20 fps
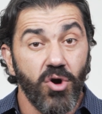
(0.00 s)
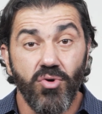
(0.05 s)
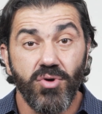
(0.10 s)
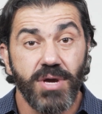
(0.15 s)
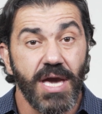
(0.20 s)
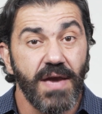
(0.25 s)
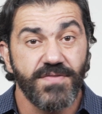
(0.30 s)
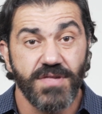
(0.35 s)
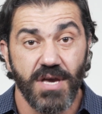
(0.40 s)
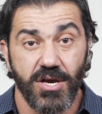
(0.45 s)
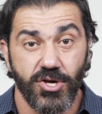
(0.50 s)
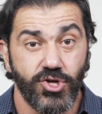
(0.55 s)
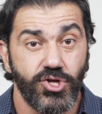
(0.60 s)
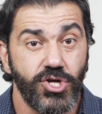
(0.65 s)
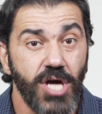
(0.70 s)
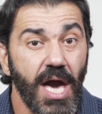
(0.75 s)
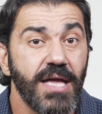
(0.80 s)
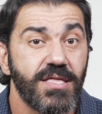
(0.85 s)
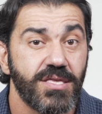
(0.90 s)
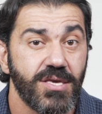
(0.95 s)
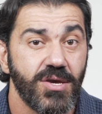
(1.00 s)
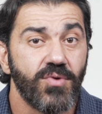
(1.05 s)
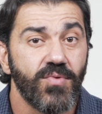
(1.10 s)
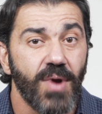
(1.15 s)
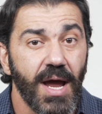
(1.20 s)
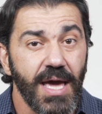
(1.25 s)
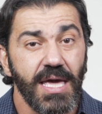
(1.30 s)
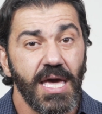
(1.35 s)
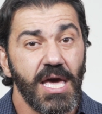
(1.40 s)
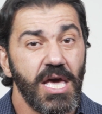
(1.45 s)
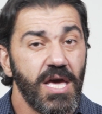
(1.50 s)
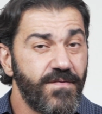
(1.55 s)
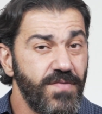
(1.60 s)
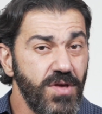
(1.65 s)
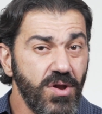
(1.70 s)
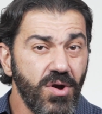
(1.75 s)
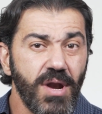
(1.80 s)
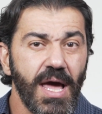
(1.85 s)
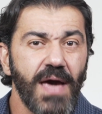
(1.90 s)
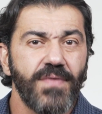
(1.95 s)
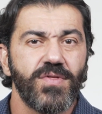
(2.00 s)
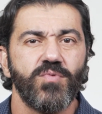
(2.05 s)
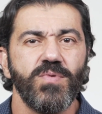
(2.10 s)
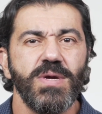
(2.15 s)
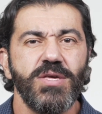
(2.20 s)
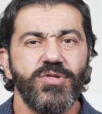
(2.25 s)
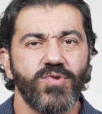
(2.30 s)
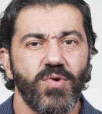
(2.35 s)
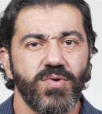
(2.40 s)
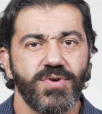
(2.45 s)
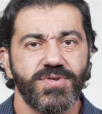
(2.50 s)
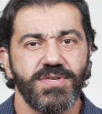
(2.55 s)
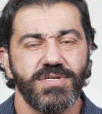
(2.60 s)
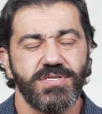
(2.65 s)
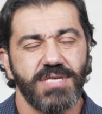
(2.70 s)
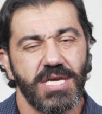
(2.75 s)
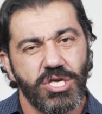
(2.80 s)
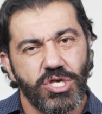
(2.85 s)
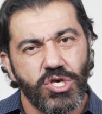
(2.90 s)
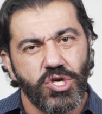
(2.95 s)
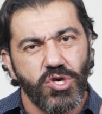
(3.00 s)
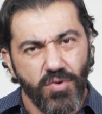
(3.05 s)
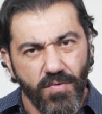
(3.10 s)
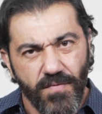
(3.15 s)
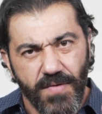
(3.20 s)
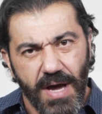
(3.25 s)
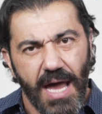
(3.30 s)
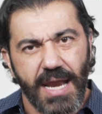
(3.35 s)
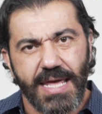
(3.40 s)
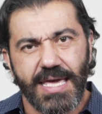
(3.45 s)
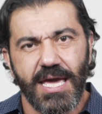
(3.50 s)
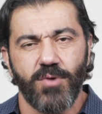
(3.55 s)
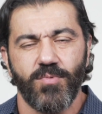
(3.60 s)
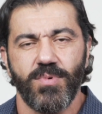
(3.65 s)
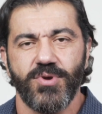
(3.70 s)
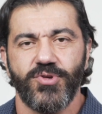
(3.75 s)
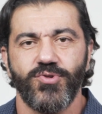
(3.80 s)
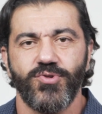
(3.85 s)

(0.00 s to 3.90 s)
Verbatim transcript: who gives a shit, right? If you don't have the resources, then you've got to get